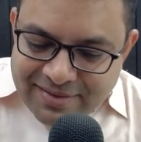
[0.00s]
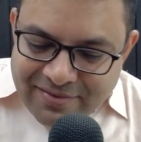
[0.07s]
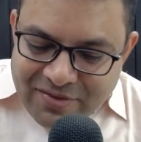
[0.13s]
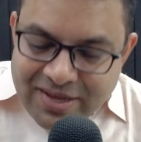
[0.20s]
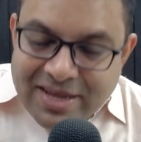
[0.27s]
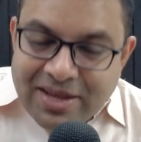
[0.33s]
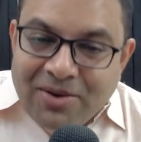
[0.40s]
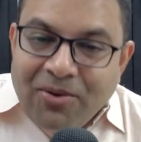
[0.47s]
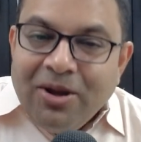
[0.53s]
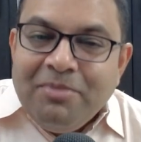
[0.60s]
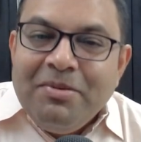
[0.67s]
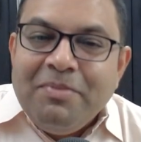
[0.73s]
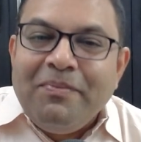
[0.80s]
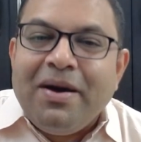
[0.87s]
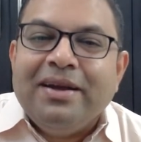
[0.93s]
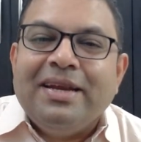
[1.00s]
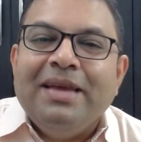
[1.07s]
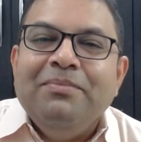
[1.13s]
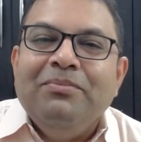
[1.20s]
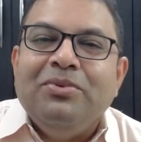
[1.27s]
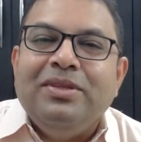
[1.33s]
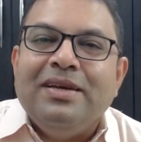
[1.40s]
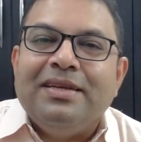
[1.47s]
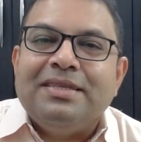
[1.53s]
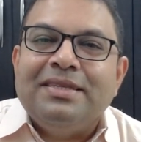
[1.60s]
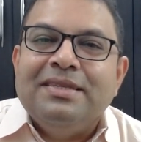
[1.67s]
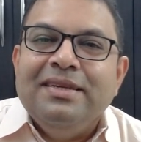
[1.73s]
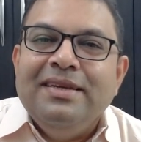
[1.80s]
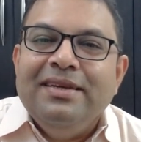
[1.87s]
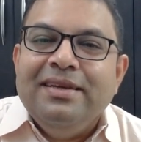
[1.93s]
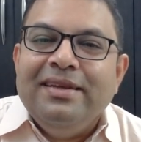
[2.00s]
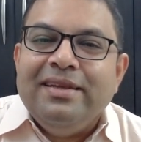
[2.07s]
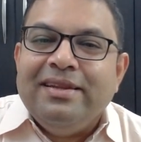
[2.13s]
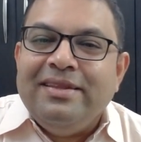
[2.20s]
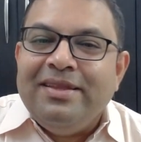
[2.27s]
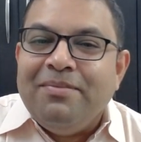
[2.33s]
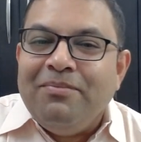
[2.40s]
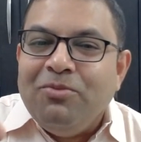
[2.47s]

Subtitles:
we can all be part-time Buddhas. The